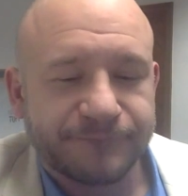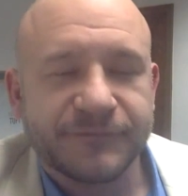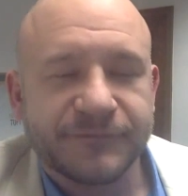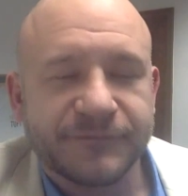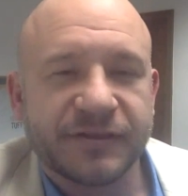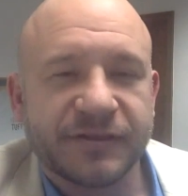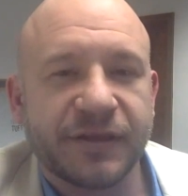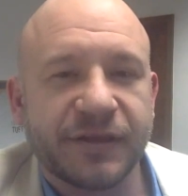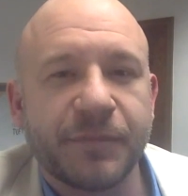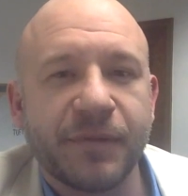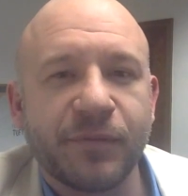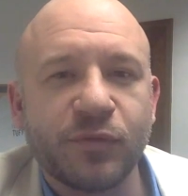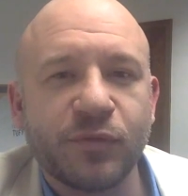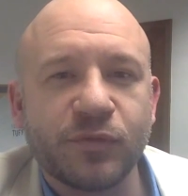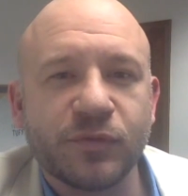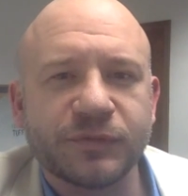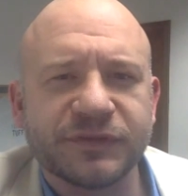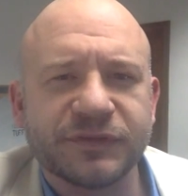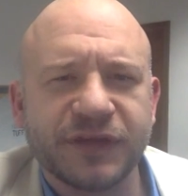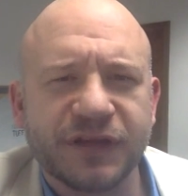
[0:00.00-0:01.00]
Say, remember
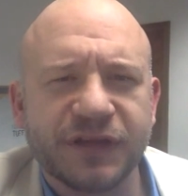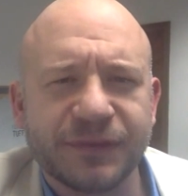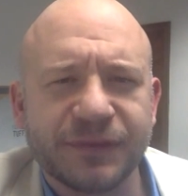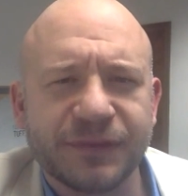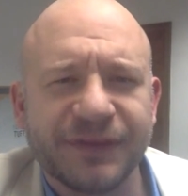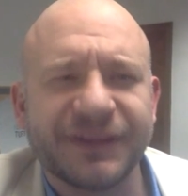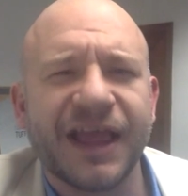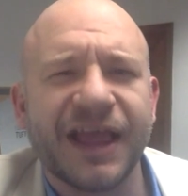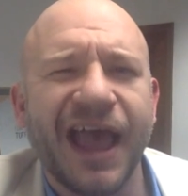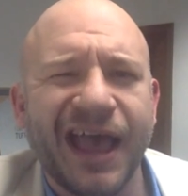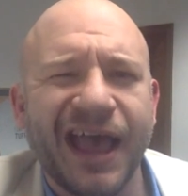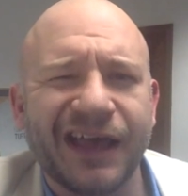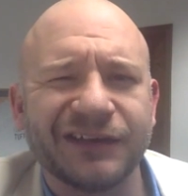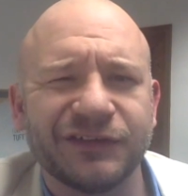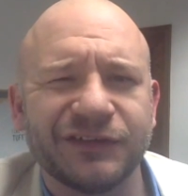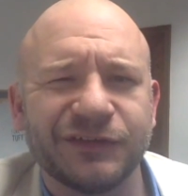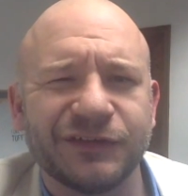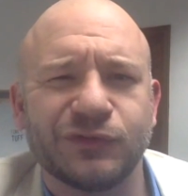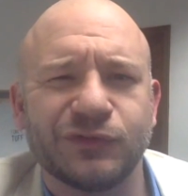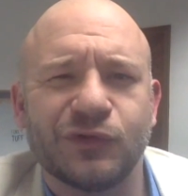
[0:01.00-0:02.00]
when we talked about that?
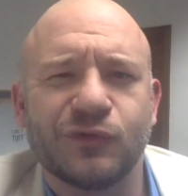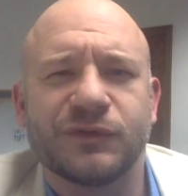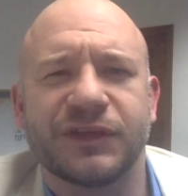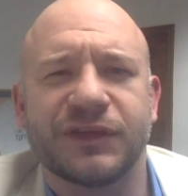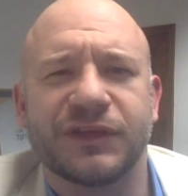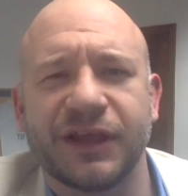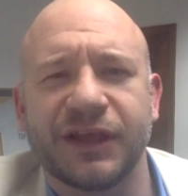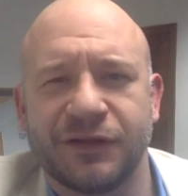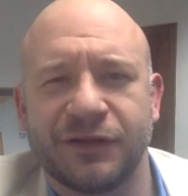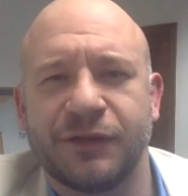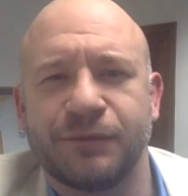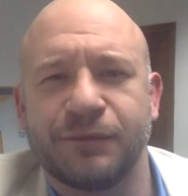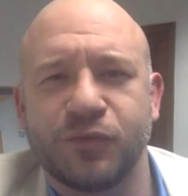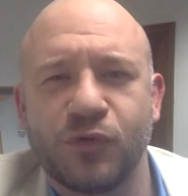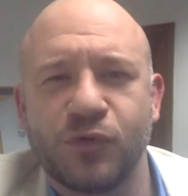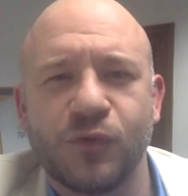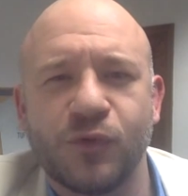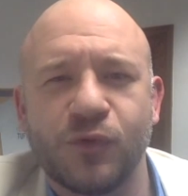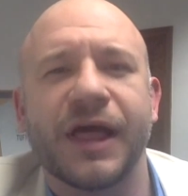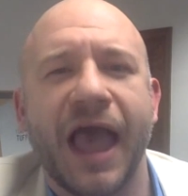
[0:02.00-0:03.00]
How'd you do with getting to the
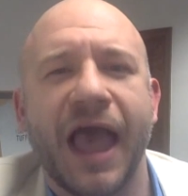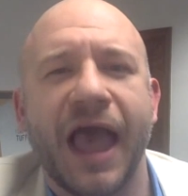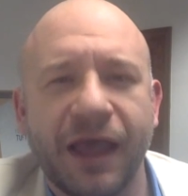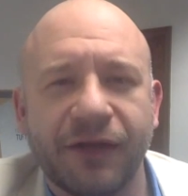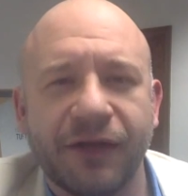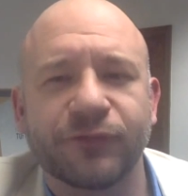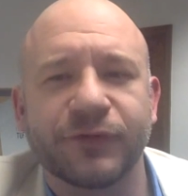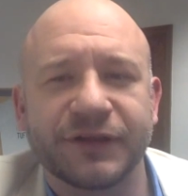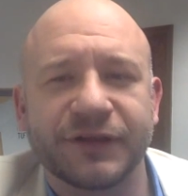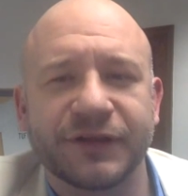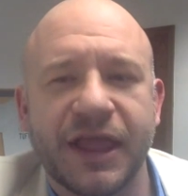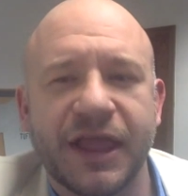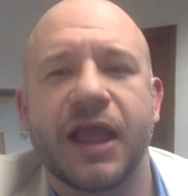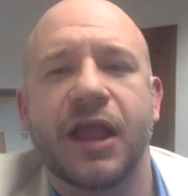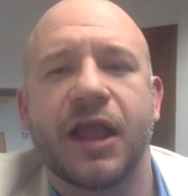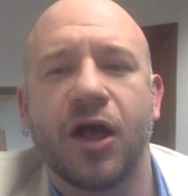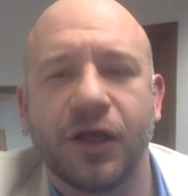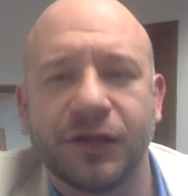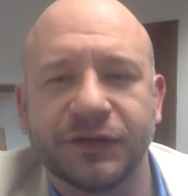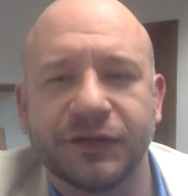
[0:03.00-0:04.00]
pool every
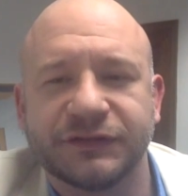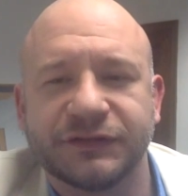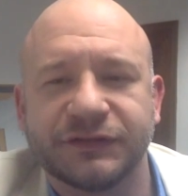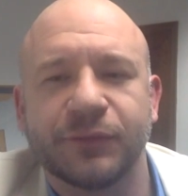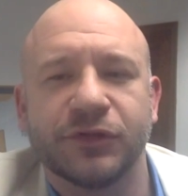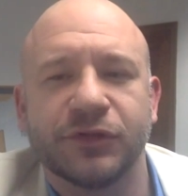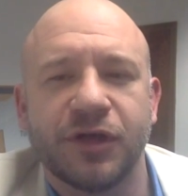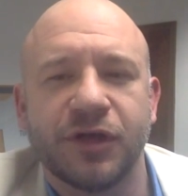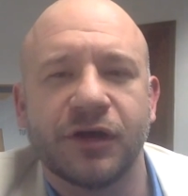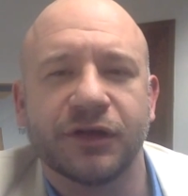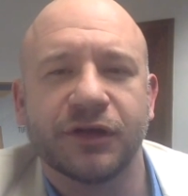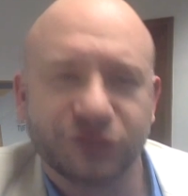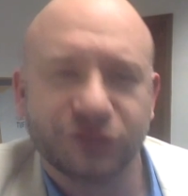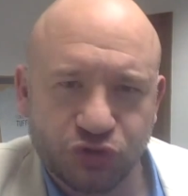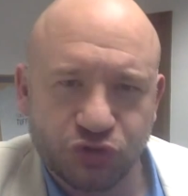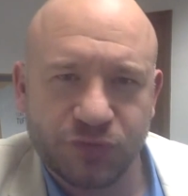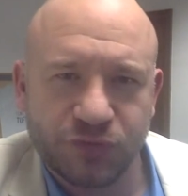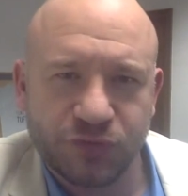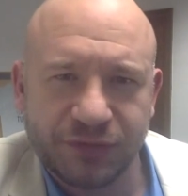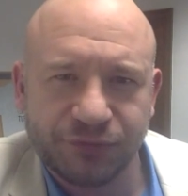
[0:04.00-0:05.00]
day all summer long?
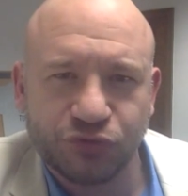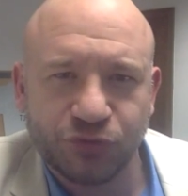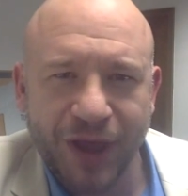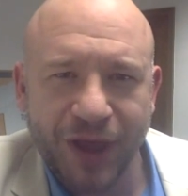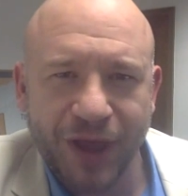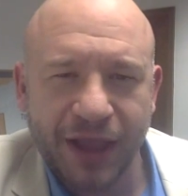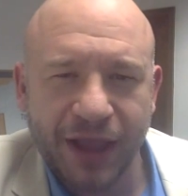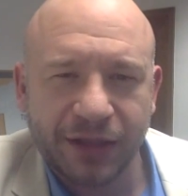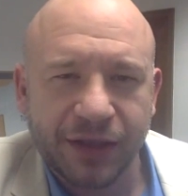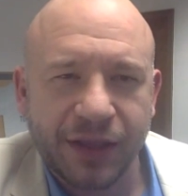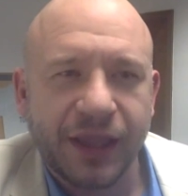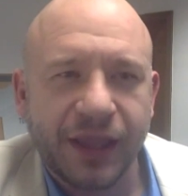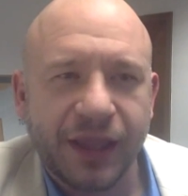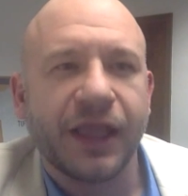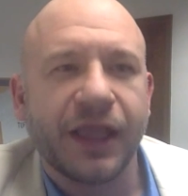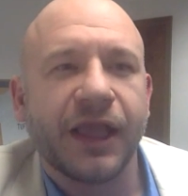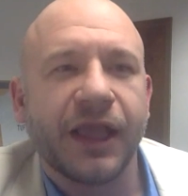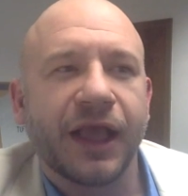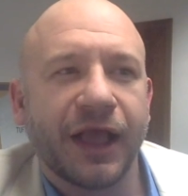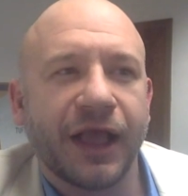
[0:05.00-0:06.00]
Did you keep track?
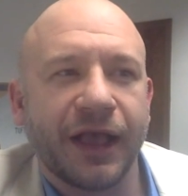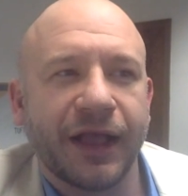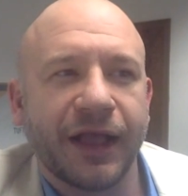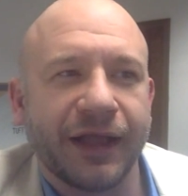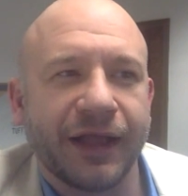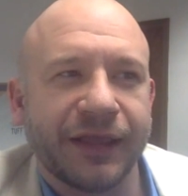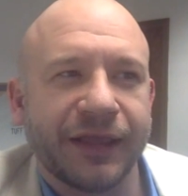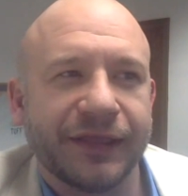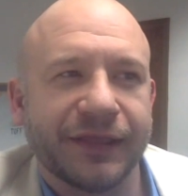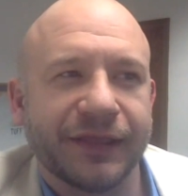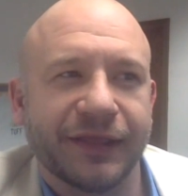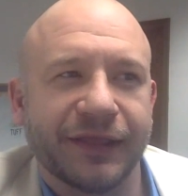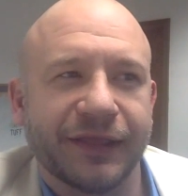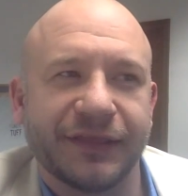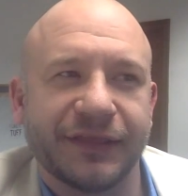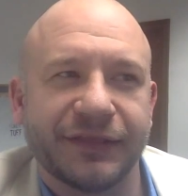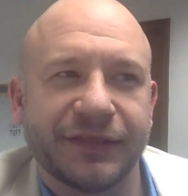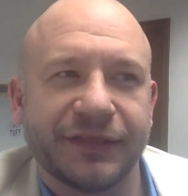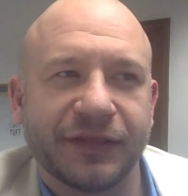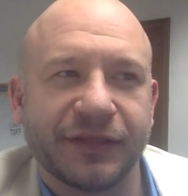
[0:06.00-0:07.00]
I
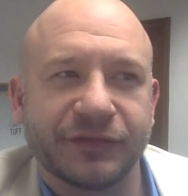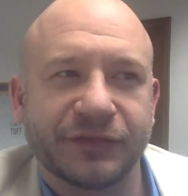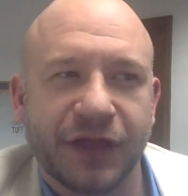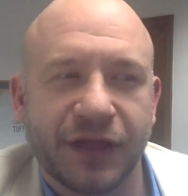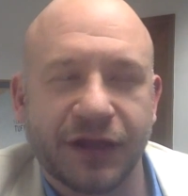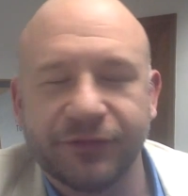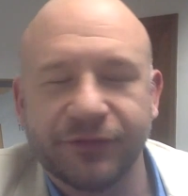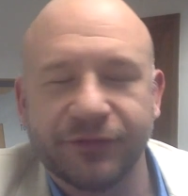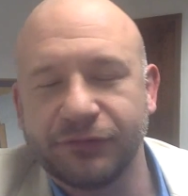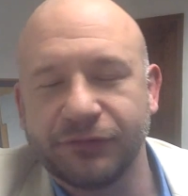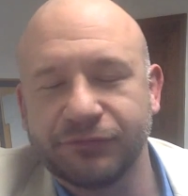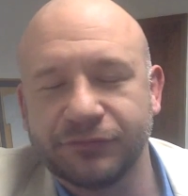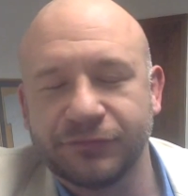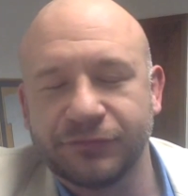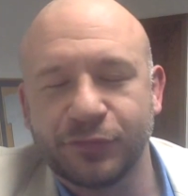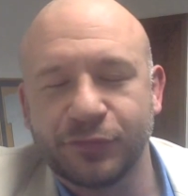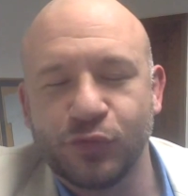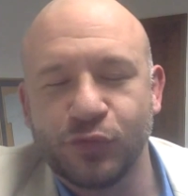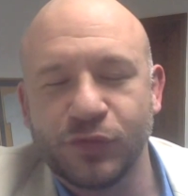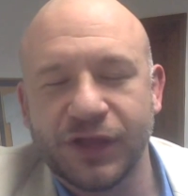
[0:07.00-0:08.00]
think that's kind of a
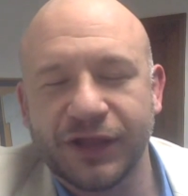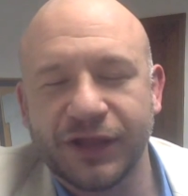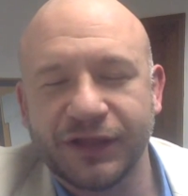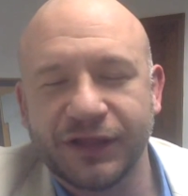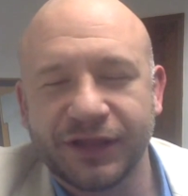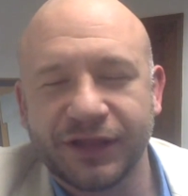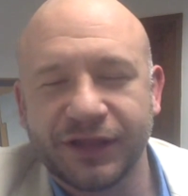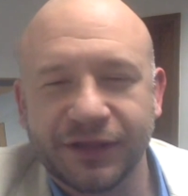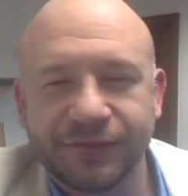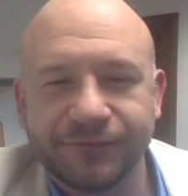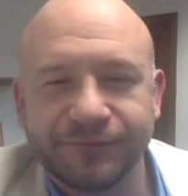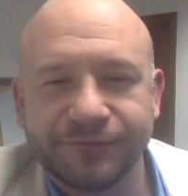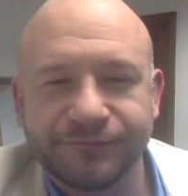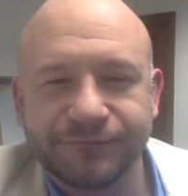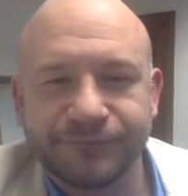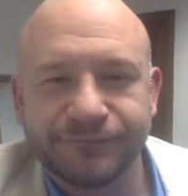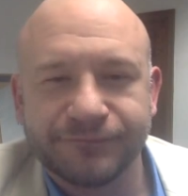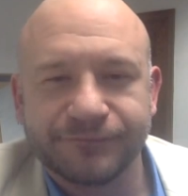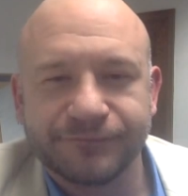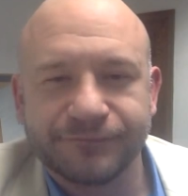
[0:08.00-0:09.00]
cool idea.
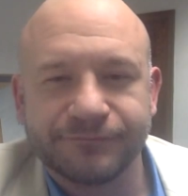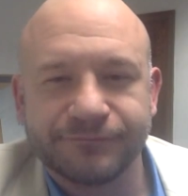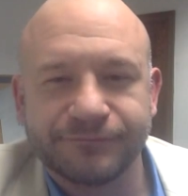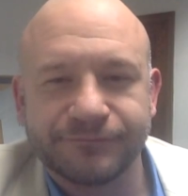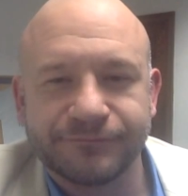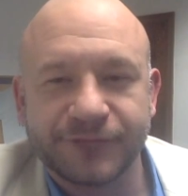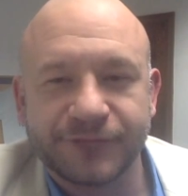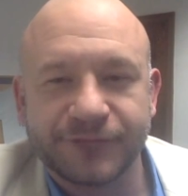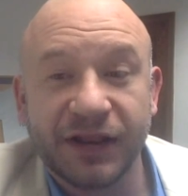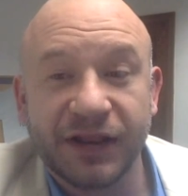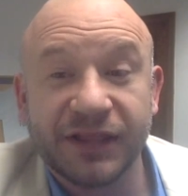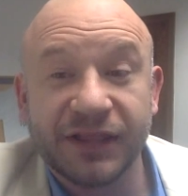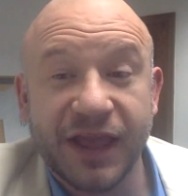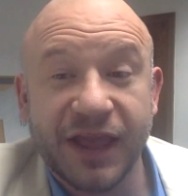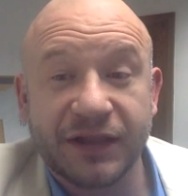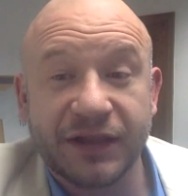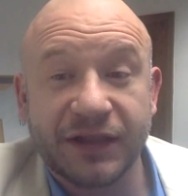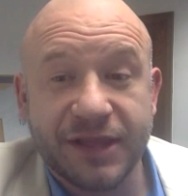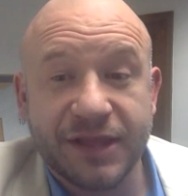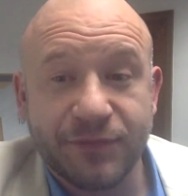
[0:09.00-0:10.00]
Anything
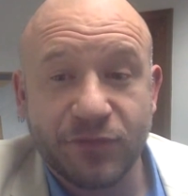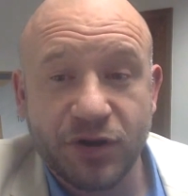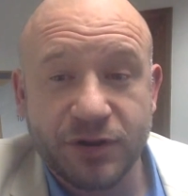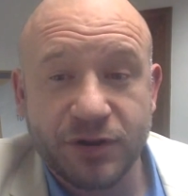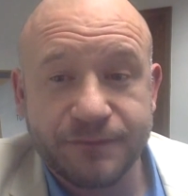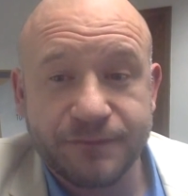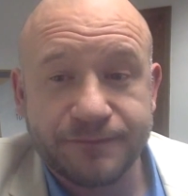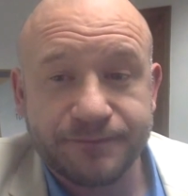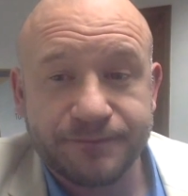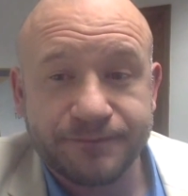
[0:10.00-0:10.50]
to add to that, Mark?